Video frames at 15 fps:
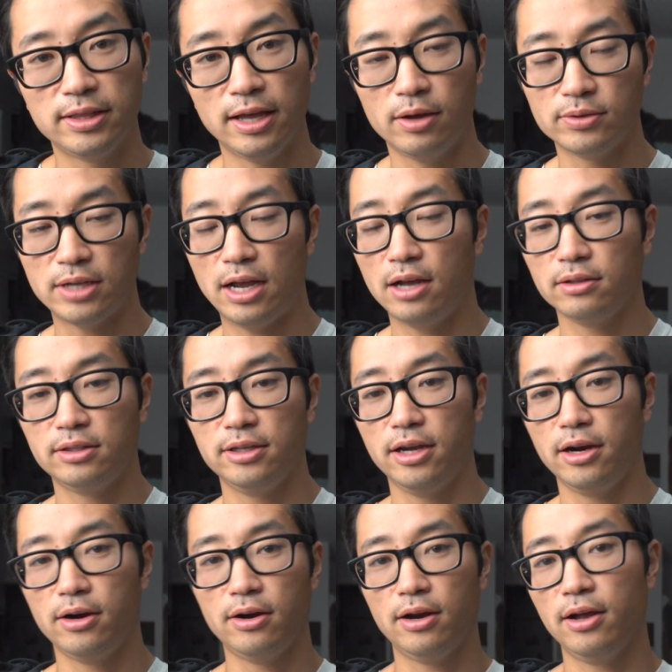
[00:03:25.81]
That was out
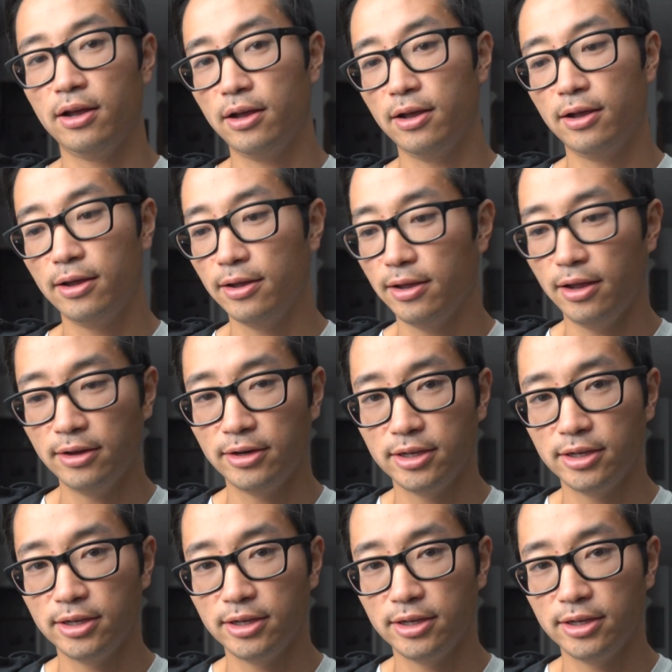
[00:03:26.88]
there, uh,